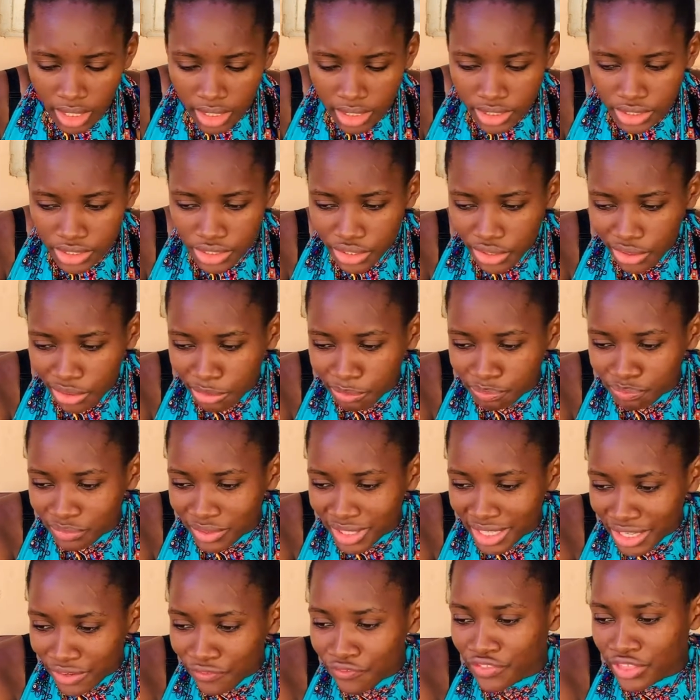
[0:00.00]
So
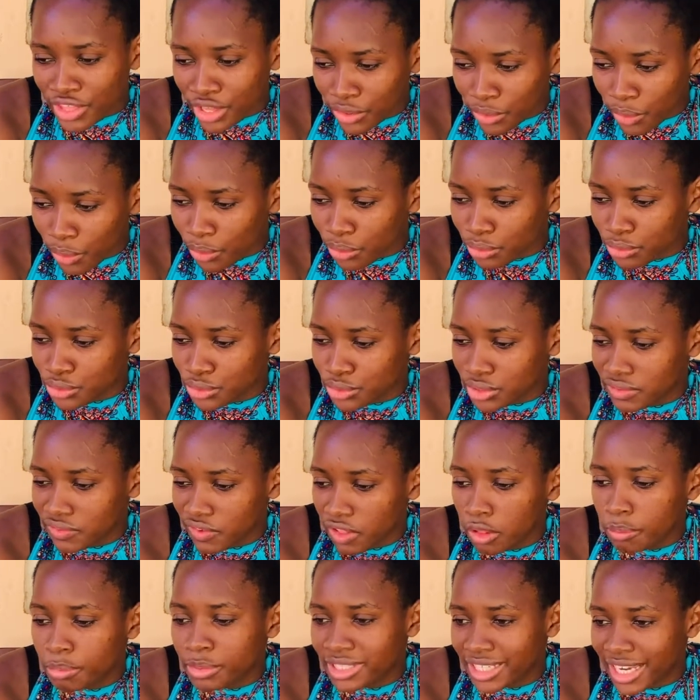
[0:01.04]
if they go to
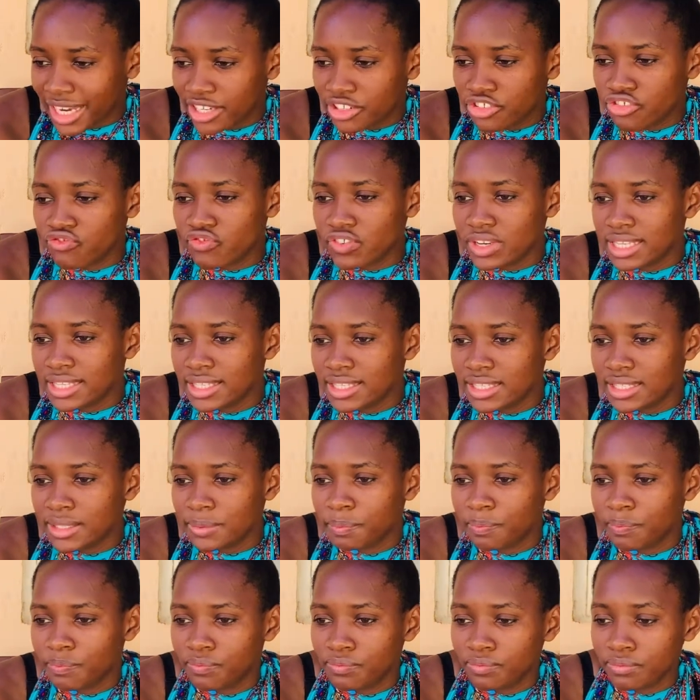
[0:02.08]
developed countries,
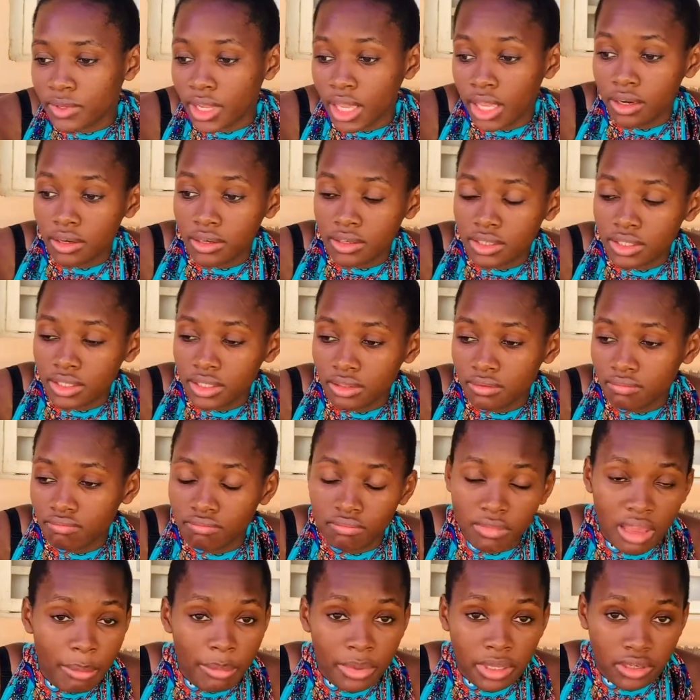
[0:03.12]
and
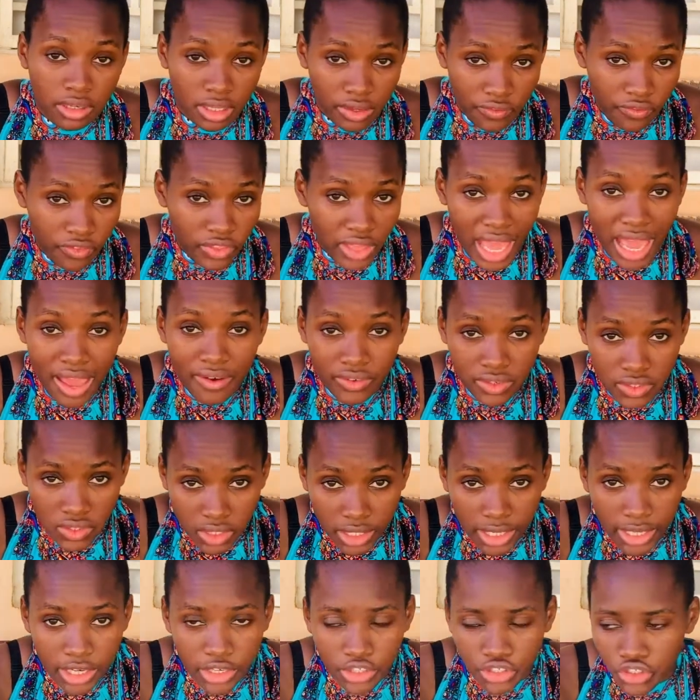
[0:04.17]
I mean, if they have a
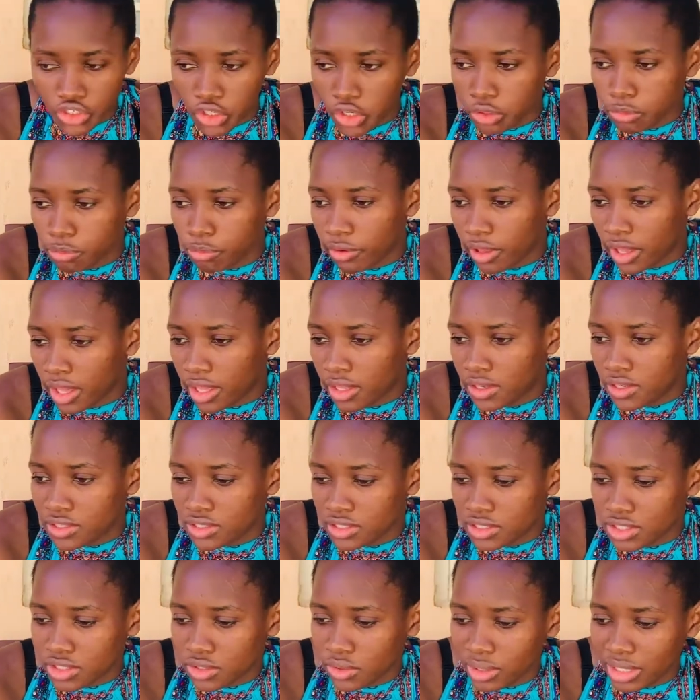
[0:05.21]
scholarship
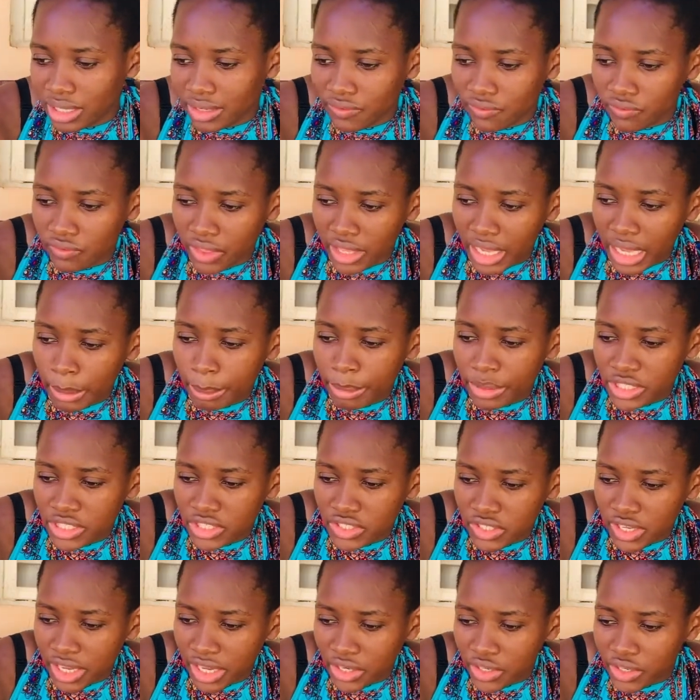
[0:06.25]
and, you know, if they happen
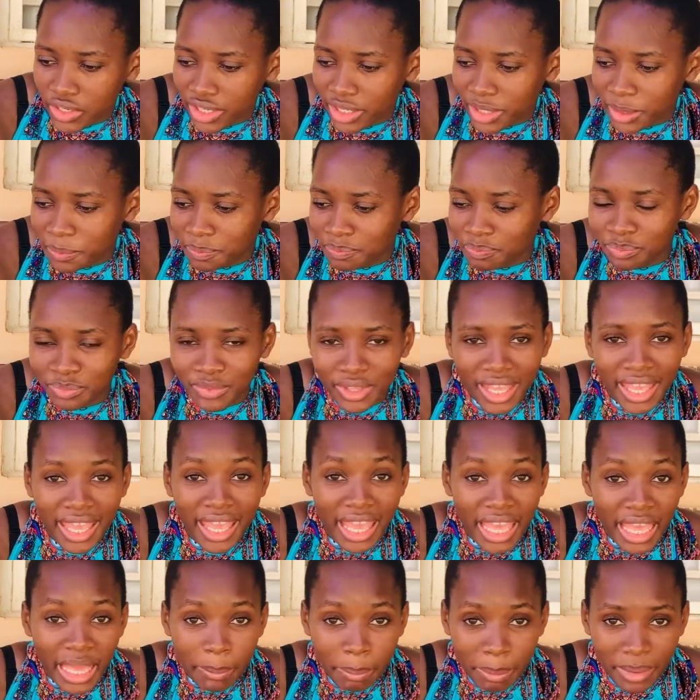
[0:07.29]
to get a
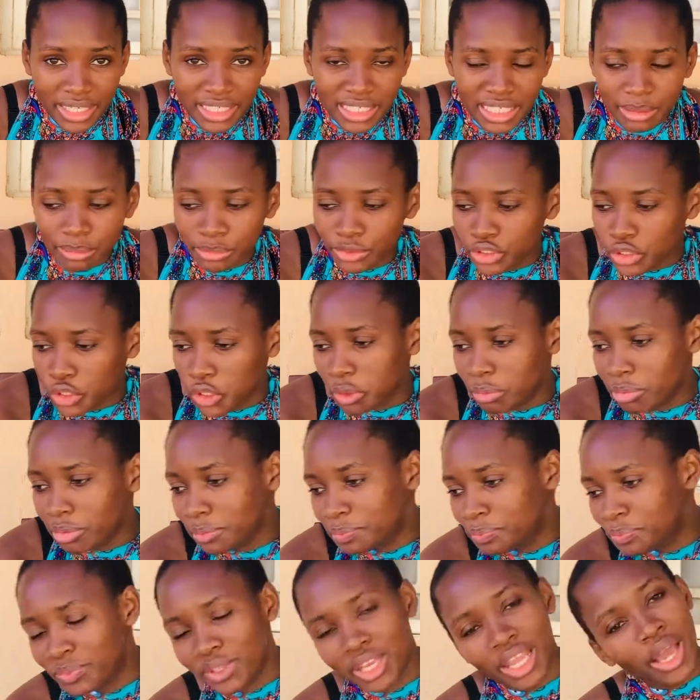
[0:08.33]
part-time job,
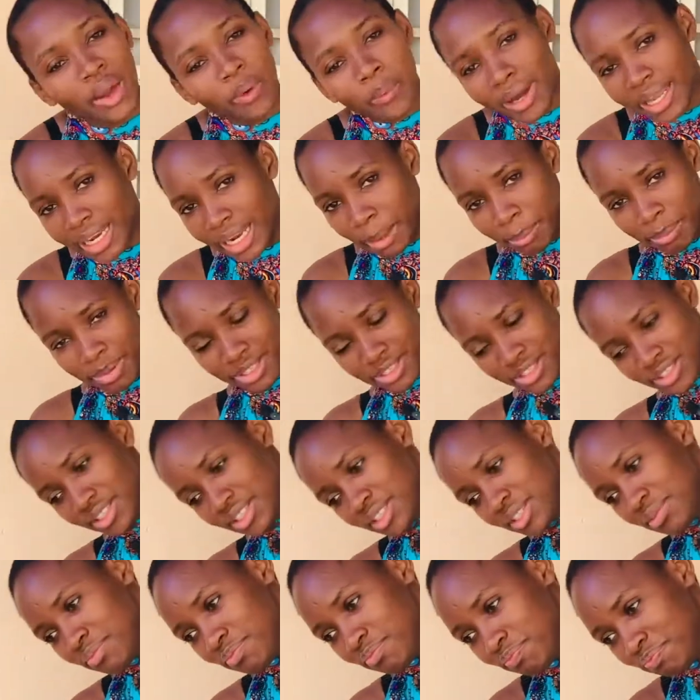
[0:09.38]
what
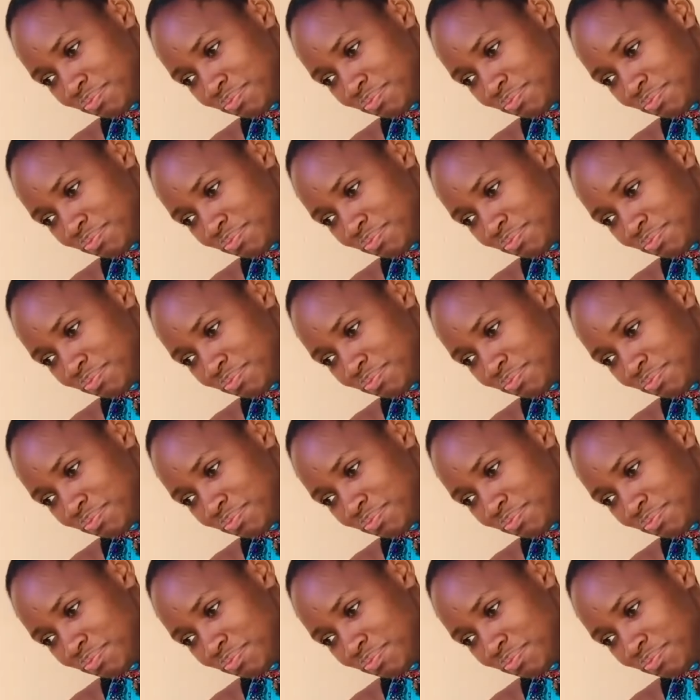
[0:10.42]
happens?